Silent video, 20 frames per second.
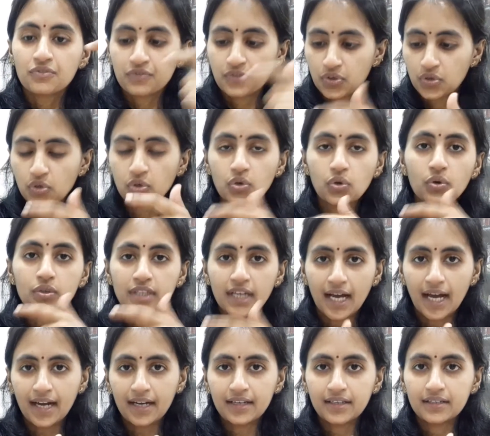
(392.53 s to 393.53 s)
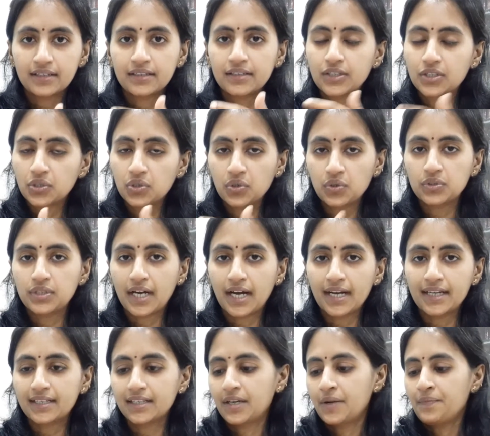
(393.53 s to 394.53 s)
To do that,
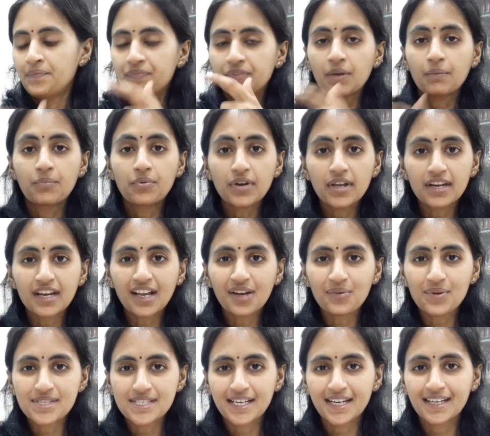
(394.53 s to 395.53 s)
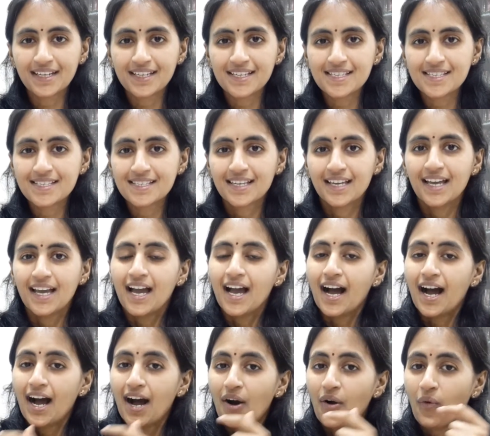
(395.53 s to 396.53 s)
the prerequisite is,
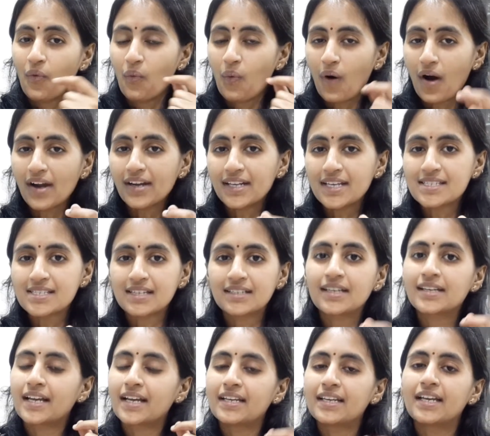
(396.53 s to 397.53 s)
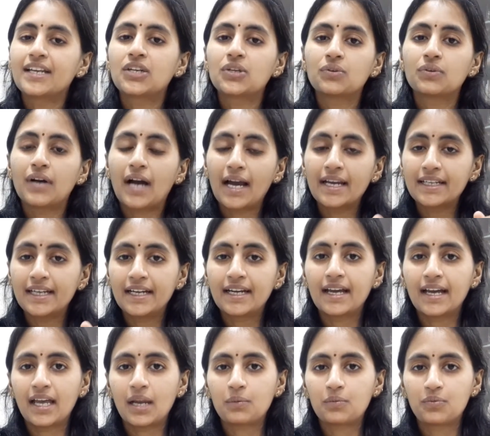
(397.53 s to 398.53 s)
what is it that I need
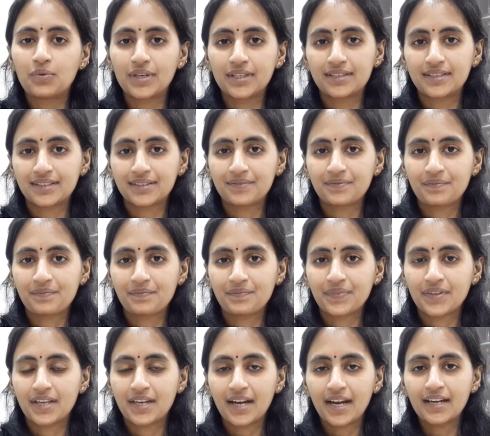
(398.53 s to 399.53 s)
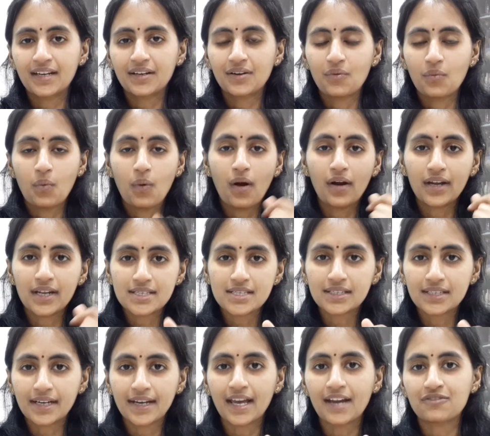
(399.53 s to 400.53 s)
help with, right? What is it
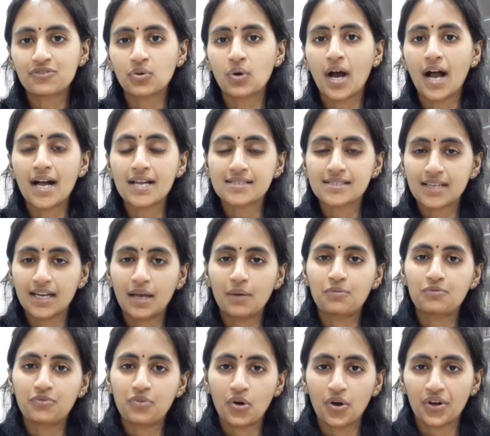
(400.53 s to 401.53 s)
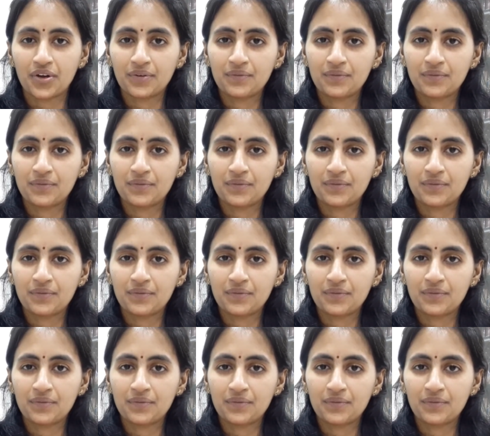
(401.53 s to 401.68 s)
that I have to ask help for,